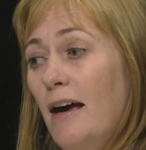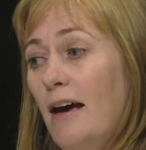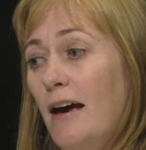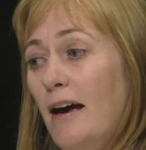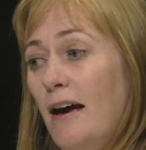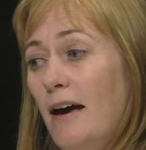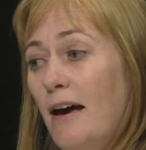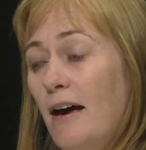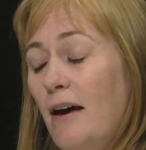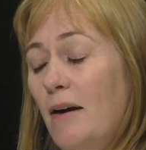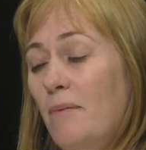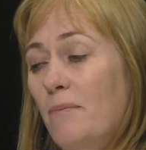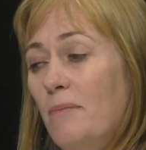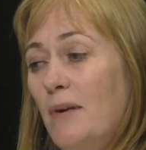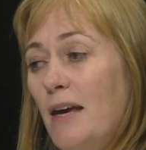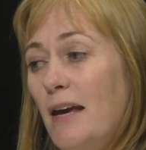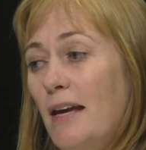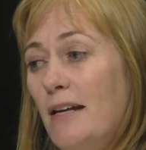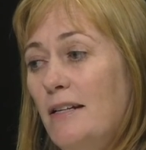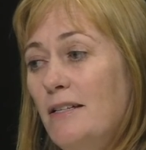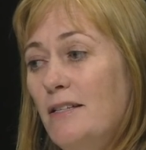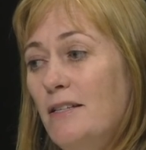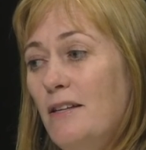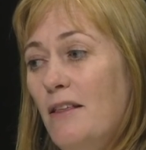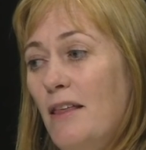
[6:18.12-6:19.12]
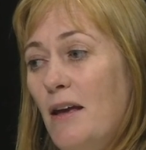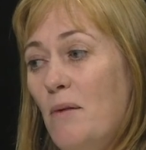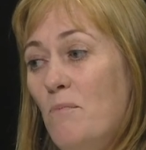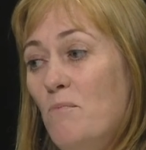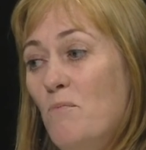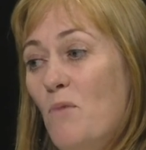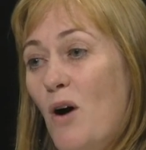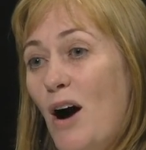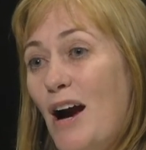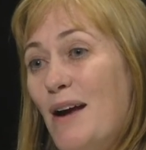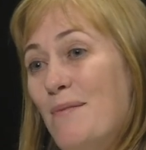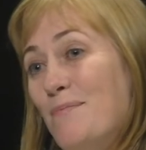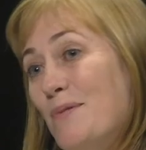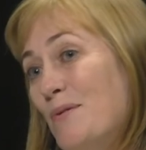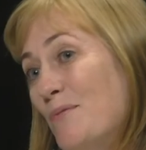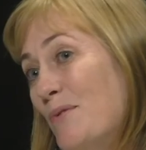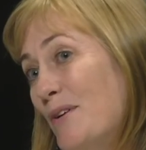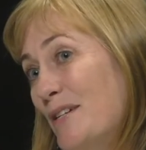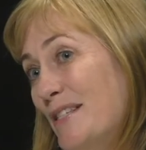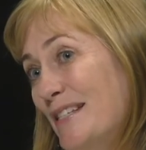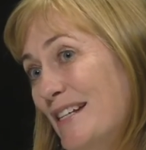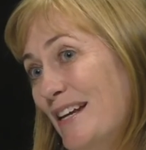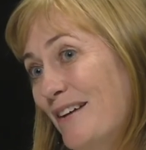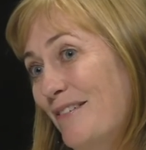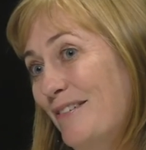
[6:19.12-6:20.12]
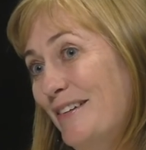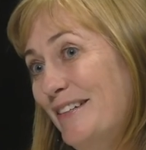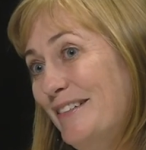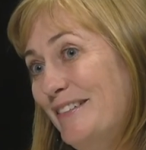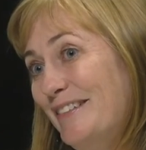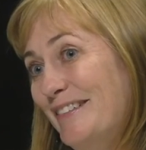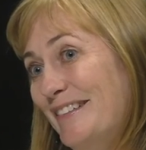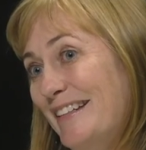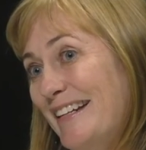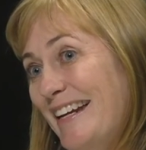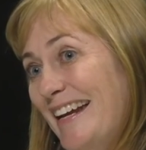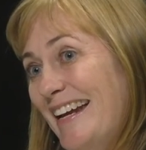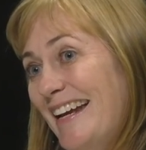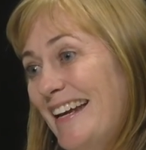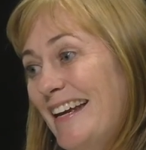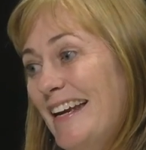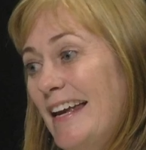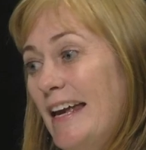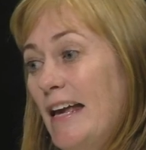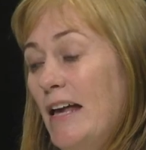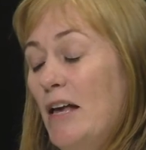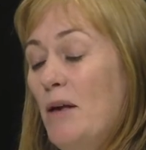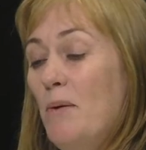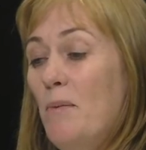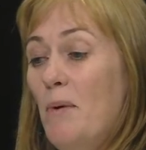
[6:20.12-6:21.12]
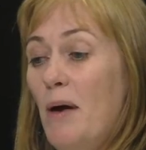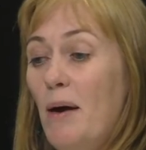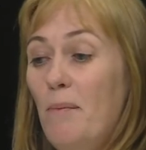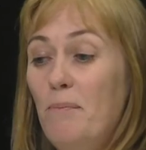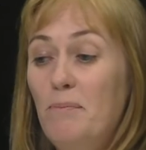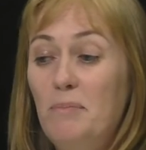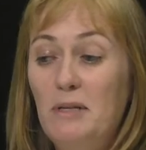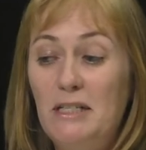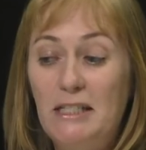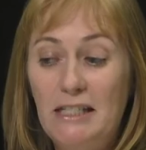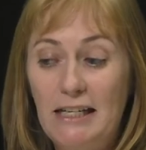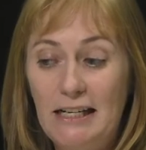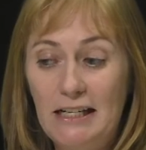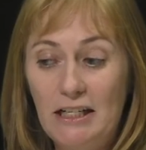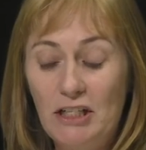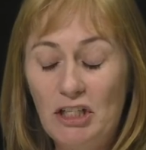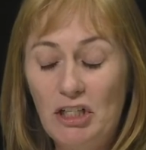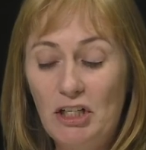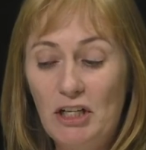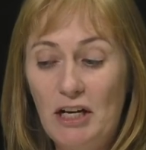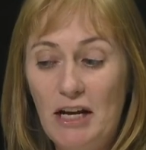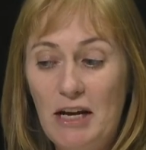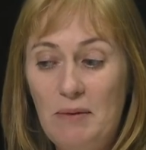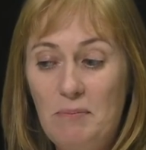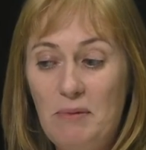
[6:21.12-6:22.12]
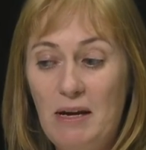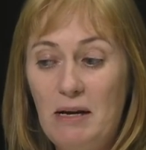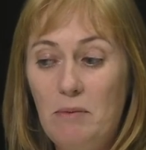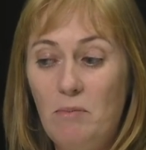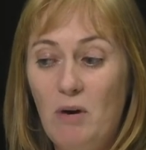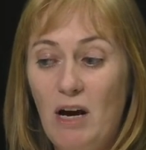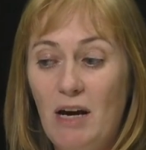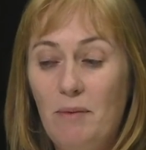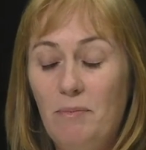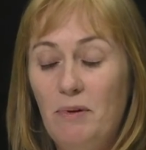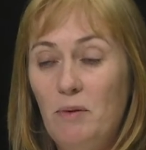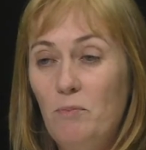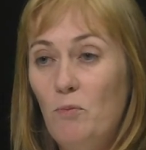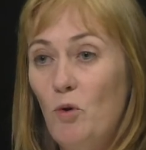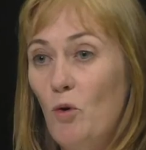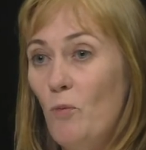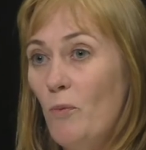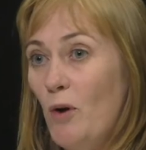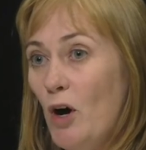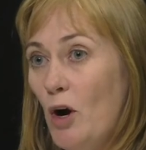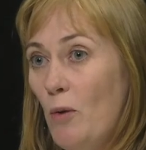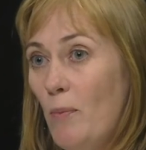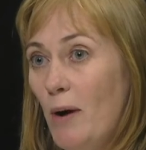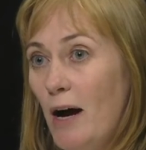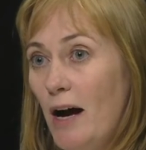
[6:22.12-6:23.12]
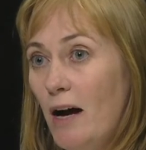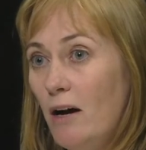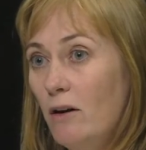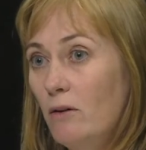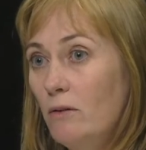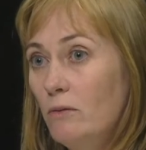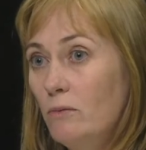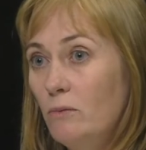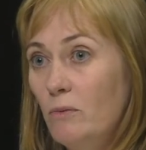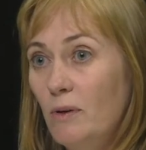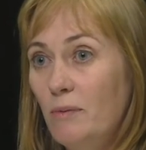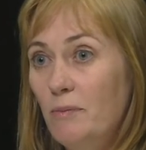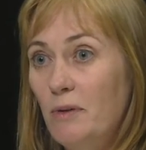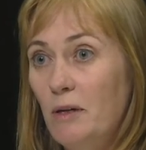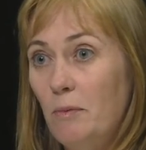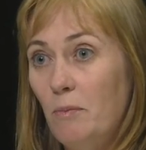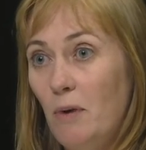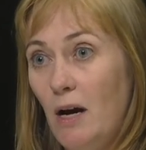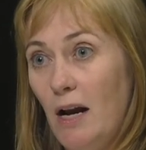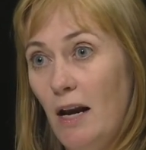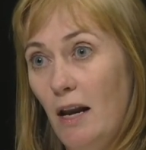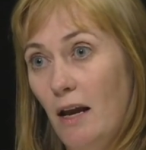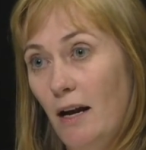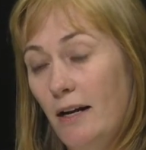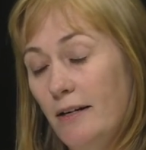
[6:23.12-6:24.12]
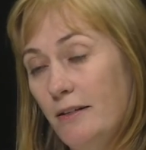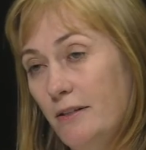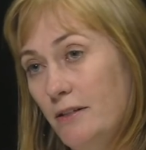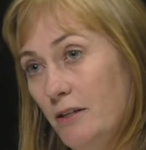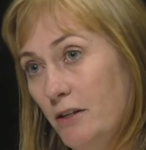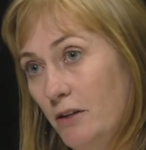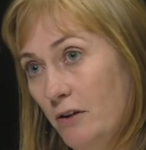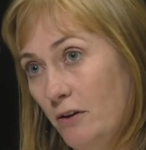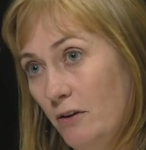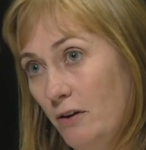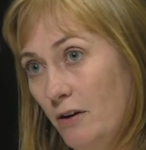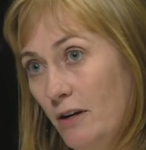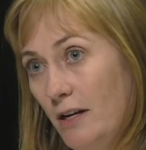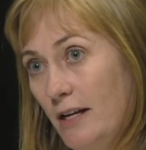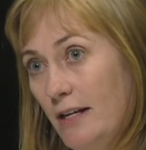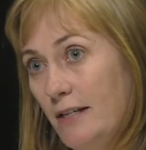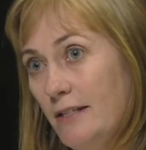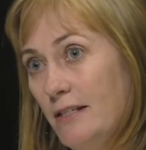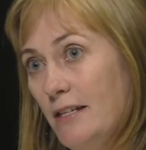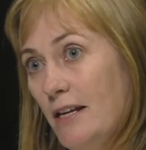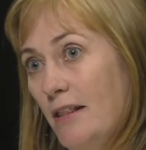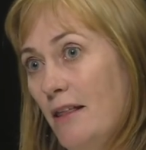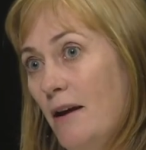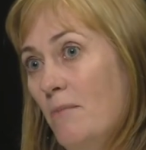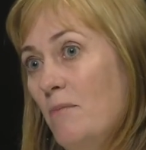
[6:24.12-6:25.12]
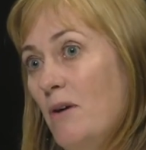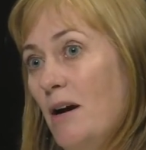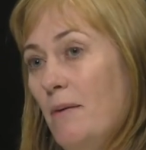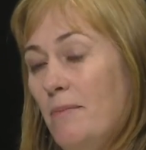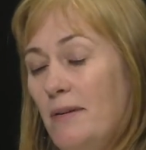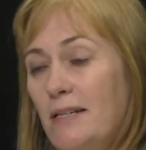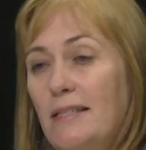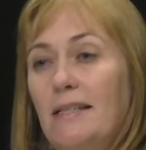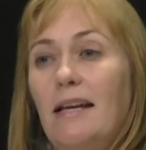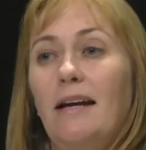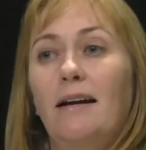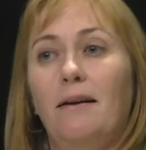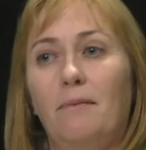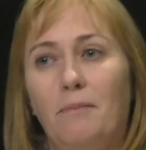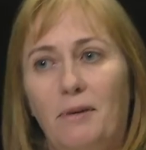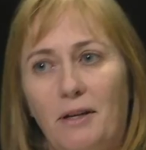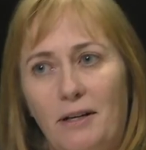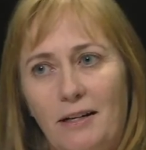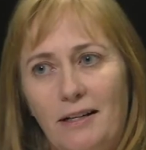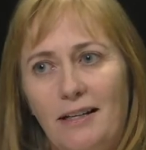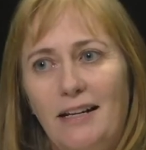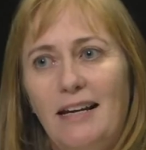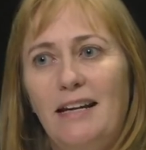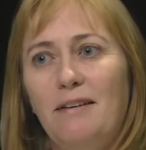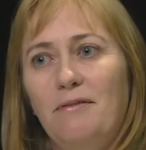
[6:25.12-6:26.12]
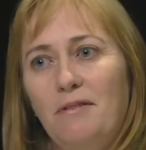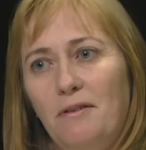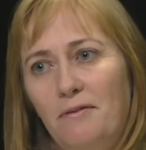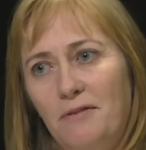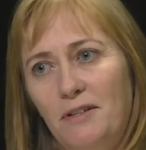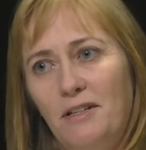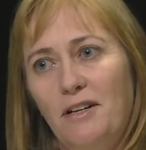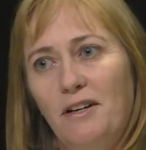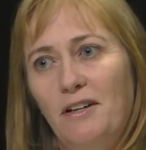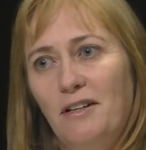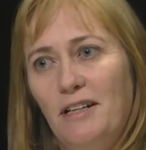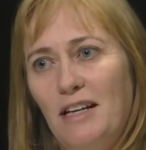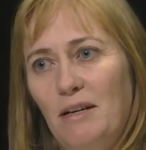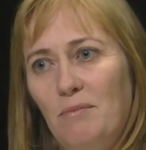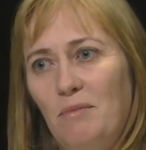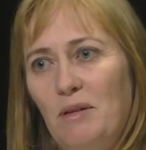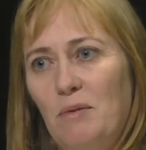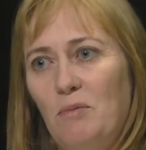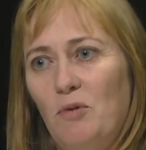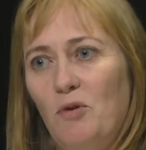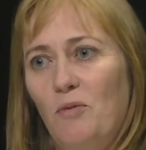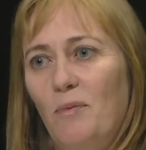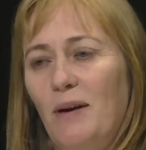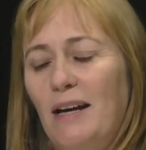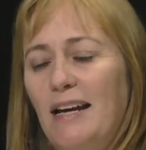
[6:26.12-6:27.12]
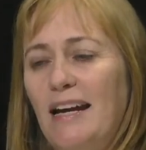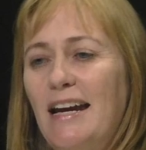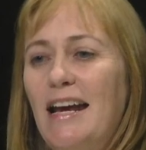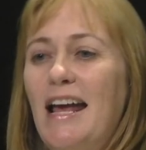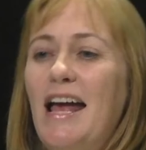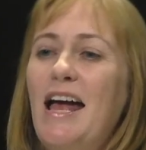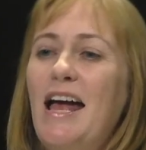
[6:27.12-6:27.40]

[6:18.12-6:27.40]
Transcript: And so that might be what's going on there. Potentially men might be more mobile, women might like security, and so they might be saying, I'm going to leave if you don't get me more money.